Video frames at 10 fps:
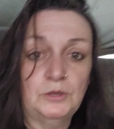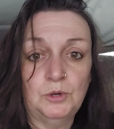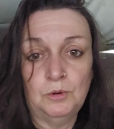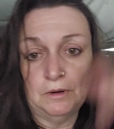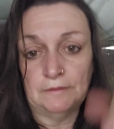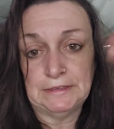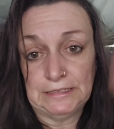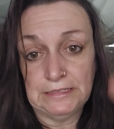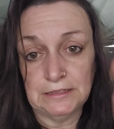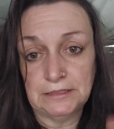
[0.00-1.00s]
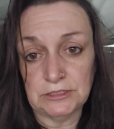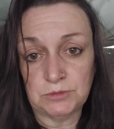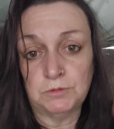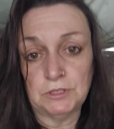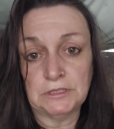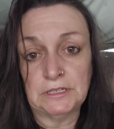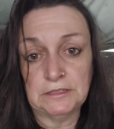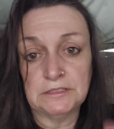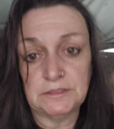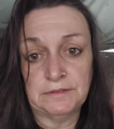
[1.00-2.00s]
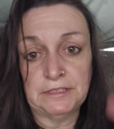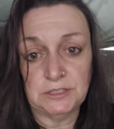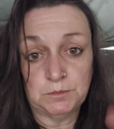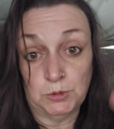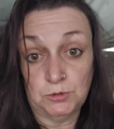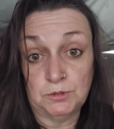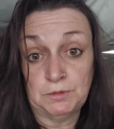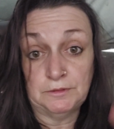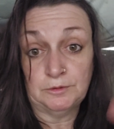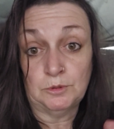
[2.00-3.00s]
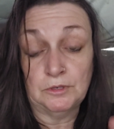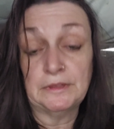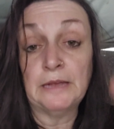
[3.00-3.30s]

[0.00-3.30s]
whoever did this work on this van's motor before,